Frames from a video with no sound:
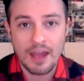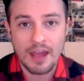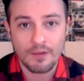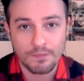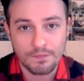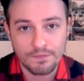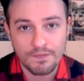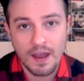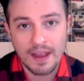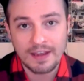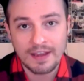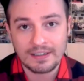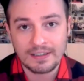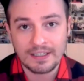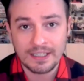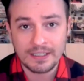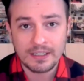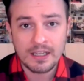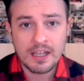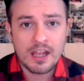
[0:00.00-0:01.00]
And
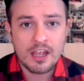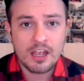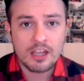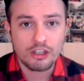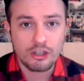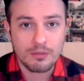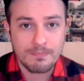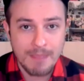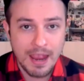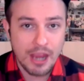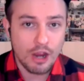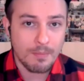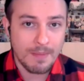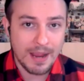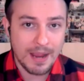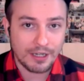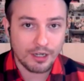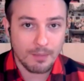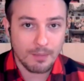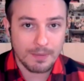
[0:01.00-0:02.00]
finally, you may or
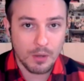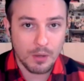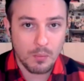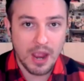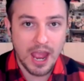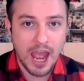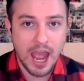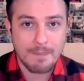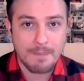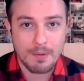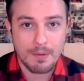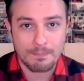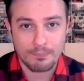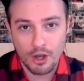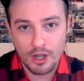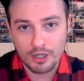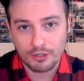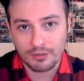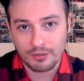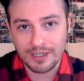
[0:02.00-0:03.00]
may not be aware, but
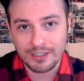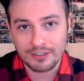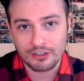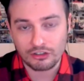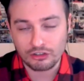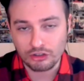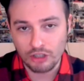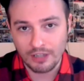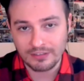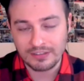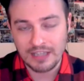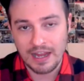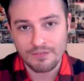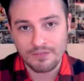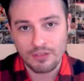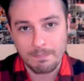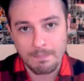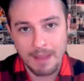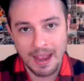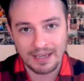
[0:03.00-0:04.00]
Bright Green does not
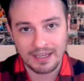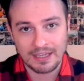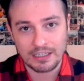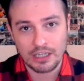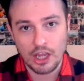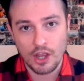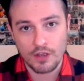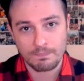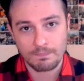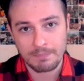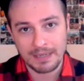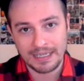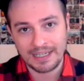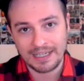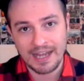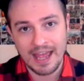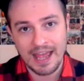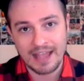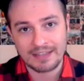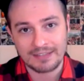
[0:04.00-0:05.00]
have the backing of
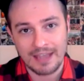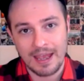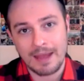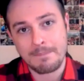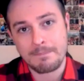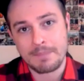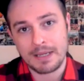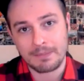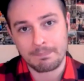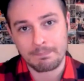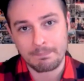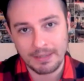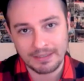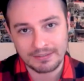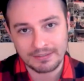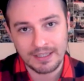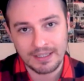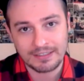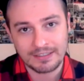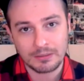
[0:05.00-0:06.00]
billionaires and big
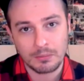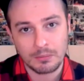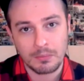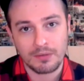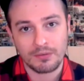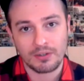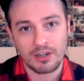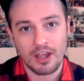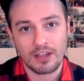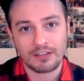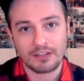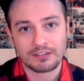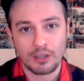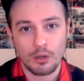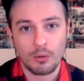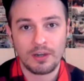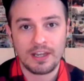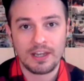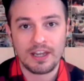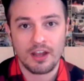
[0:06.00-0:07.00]
business. We rely
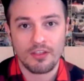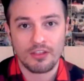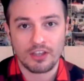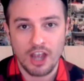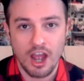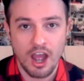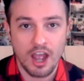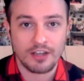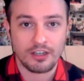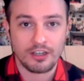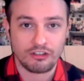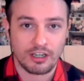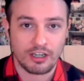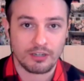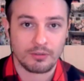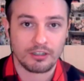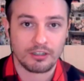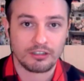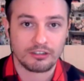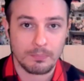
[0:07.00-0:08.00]
solely on the kind,
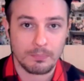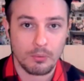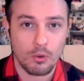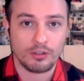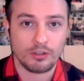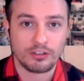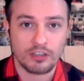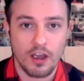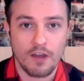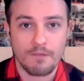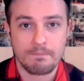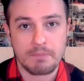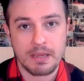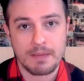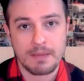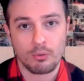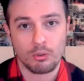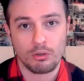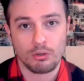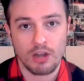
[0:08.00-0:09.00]
generous support of
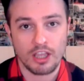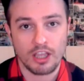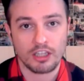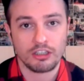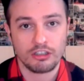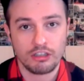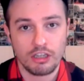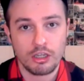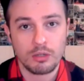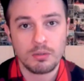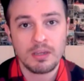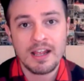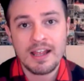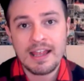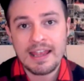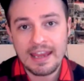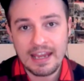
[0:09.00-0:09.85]
people like you.